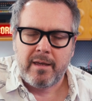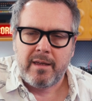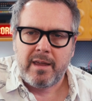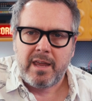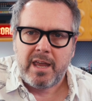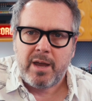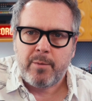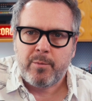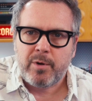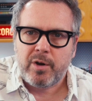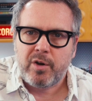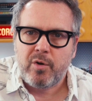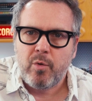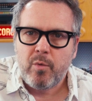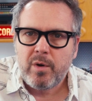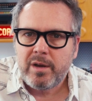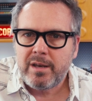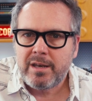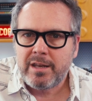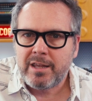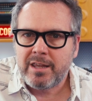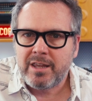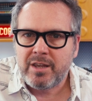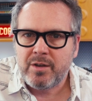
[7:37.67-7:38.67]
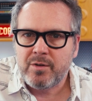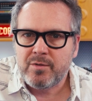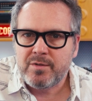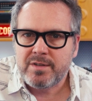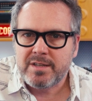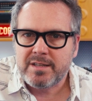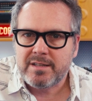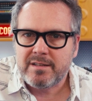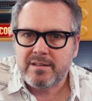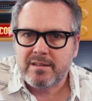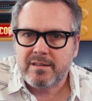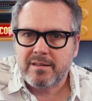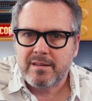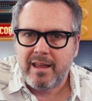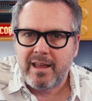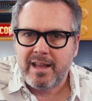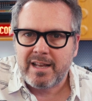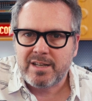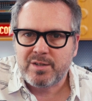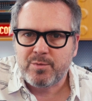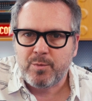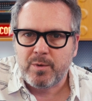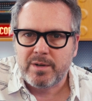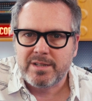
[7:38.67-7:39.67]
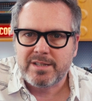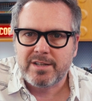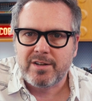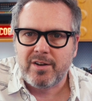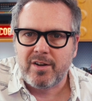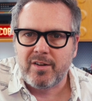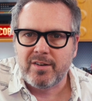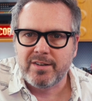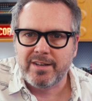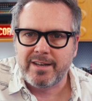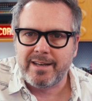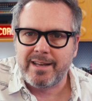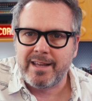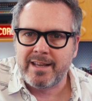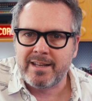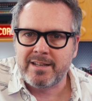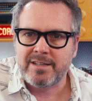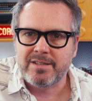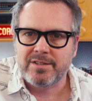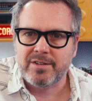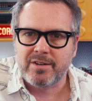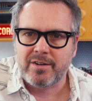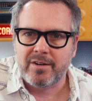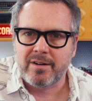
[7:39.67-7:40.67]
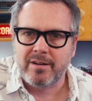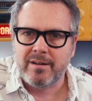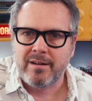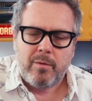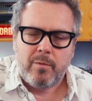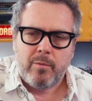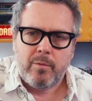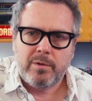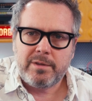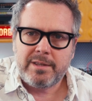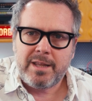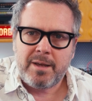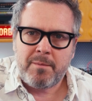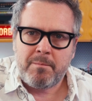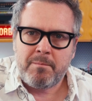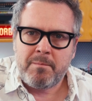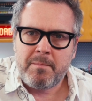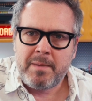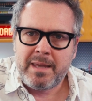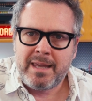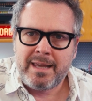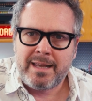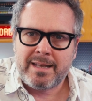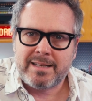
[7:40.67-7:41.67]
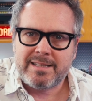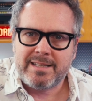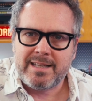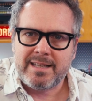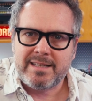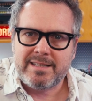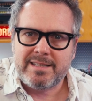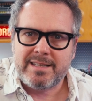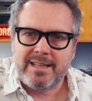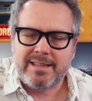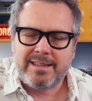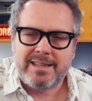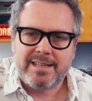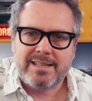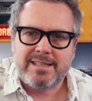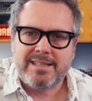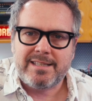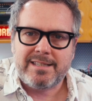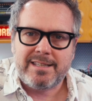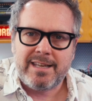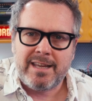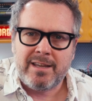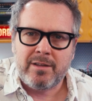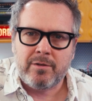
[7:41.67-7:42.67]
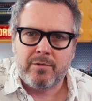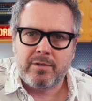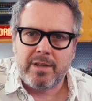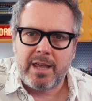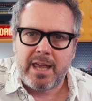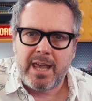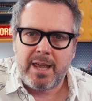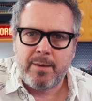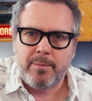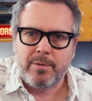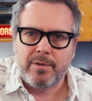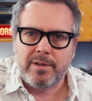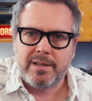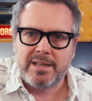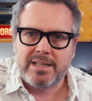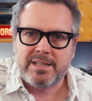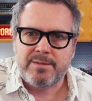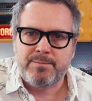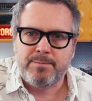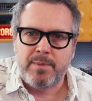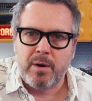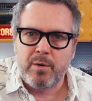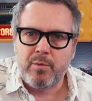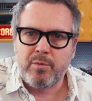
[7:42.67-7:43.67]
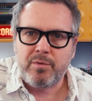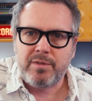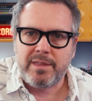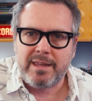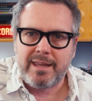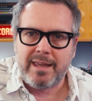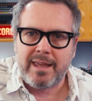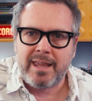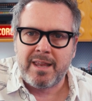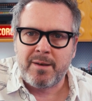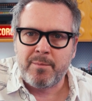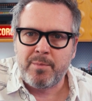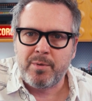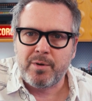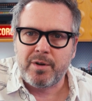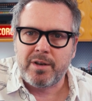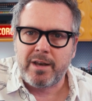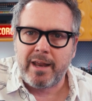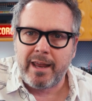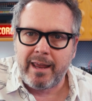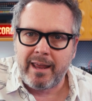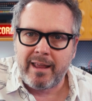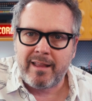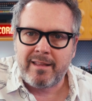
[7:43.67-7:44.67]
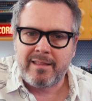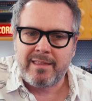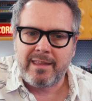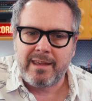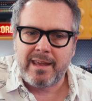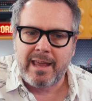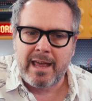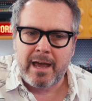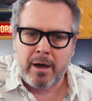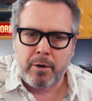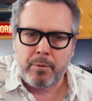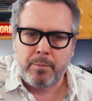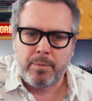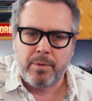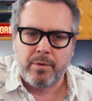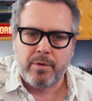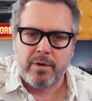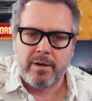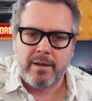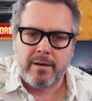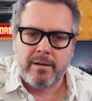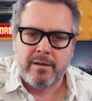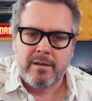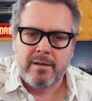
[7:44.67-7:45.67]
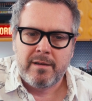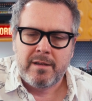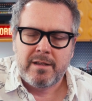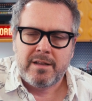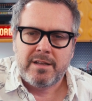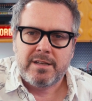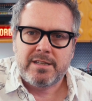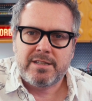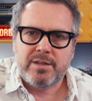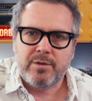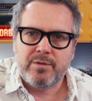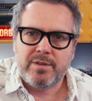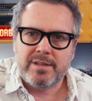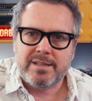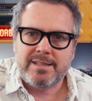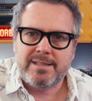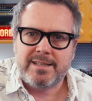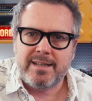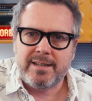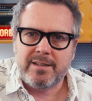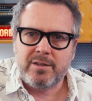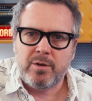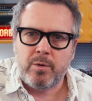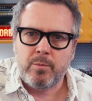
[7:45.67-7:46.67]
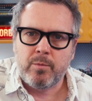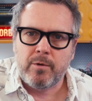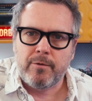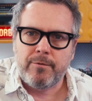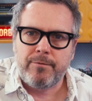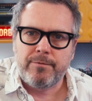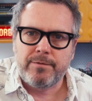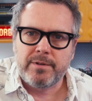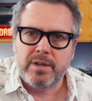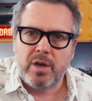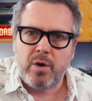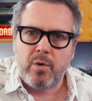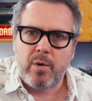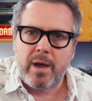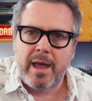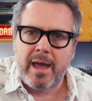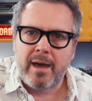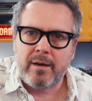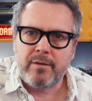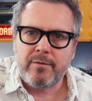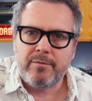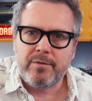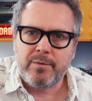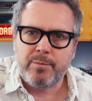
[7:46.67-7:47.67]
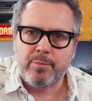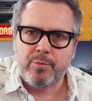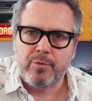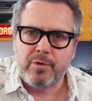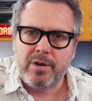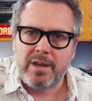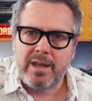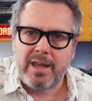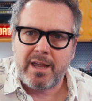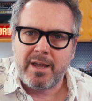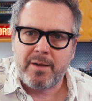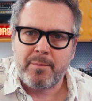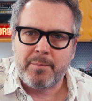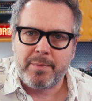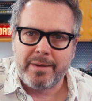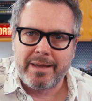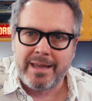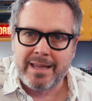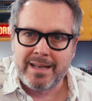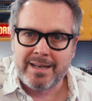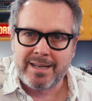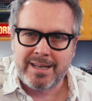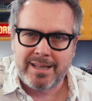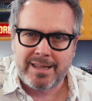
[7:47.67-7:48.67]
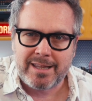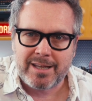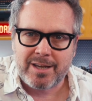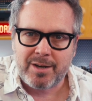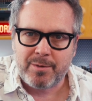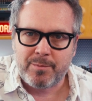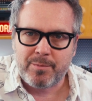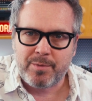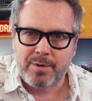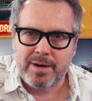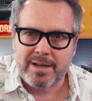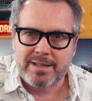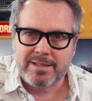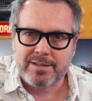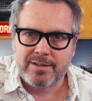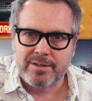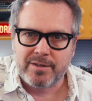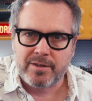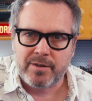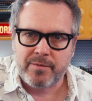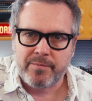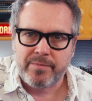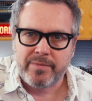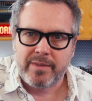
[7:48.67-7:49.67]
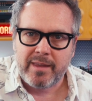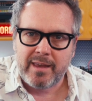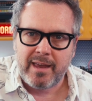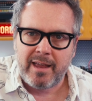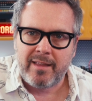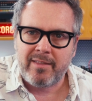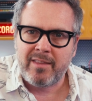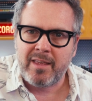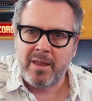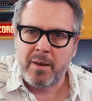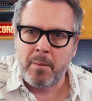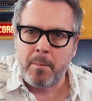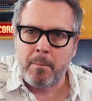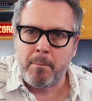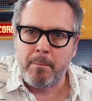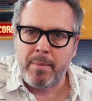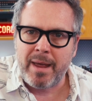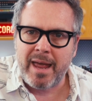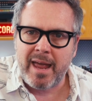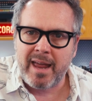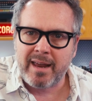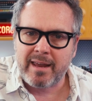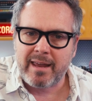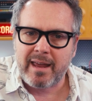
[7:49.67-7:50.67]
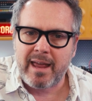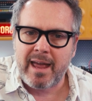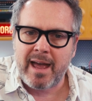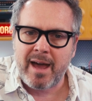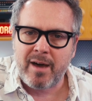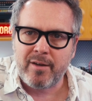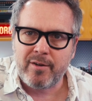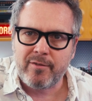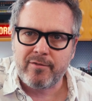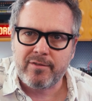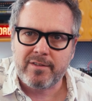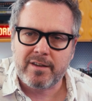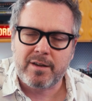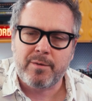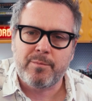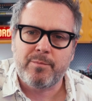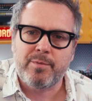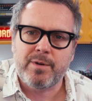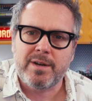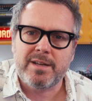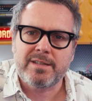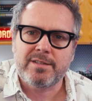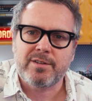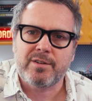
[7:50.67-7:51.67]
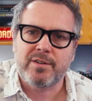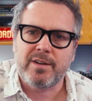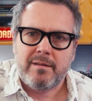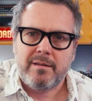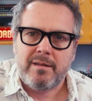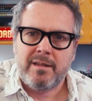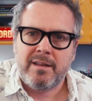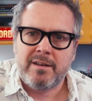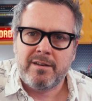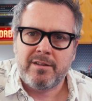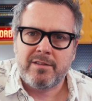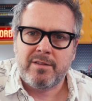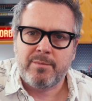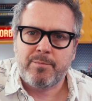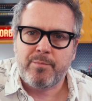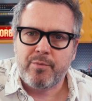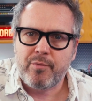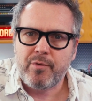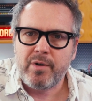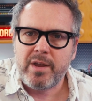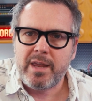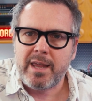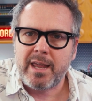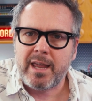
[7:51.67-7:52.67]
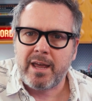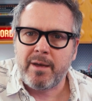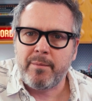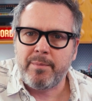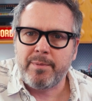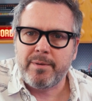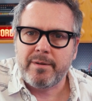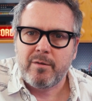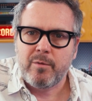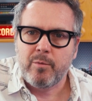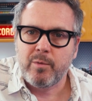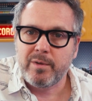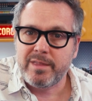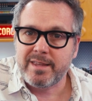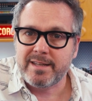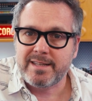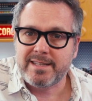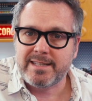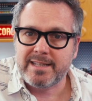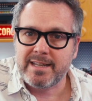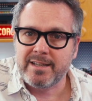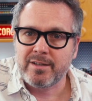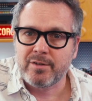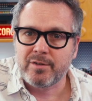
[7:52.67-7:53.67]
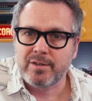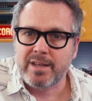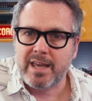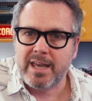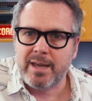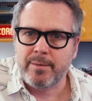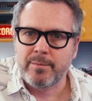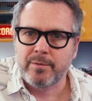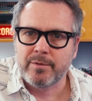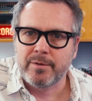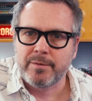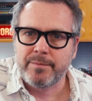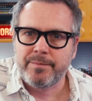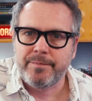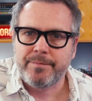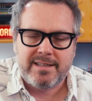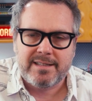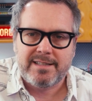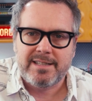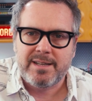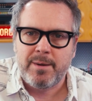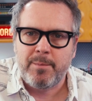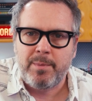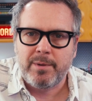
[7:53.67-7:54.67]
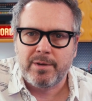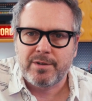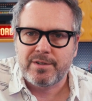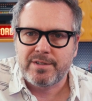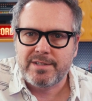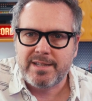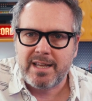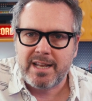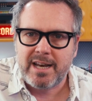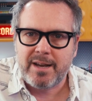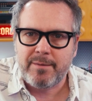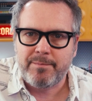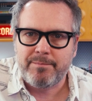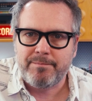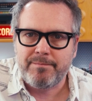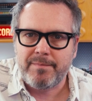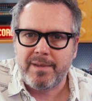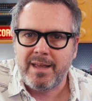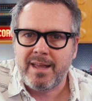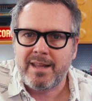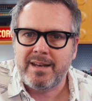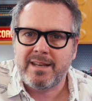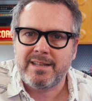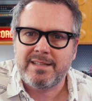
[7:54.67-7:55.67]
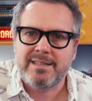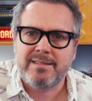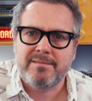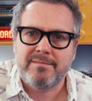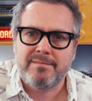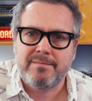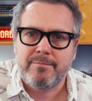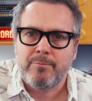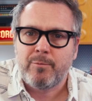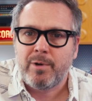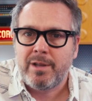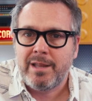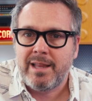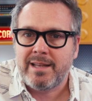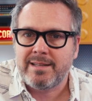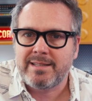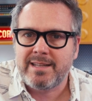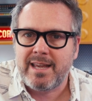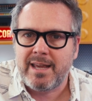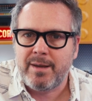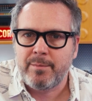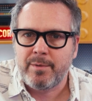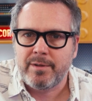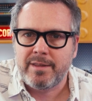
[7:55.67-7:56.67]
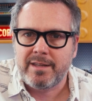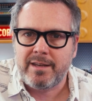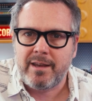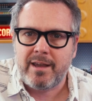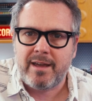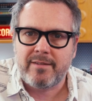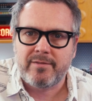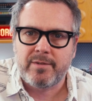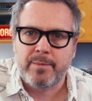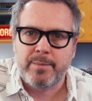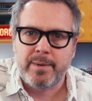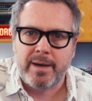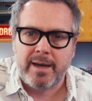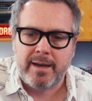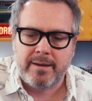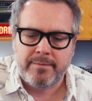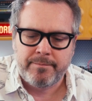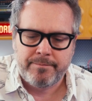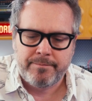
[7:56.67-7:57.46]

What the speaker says: And we're going to use it as what's called an insert. What that means is that this single cable is both the input and the output. So the signal will flow out of the preamp into the compressor and then back out of the compressor into the preamp with a single cable. It's a simpler setup, and it's one less cable that you have to buy.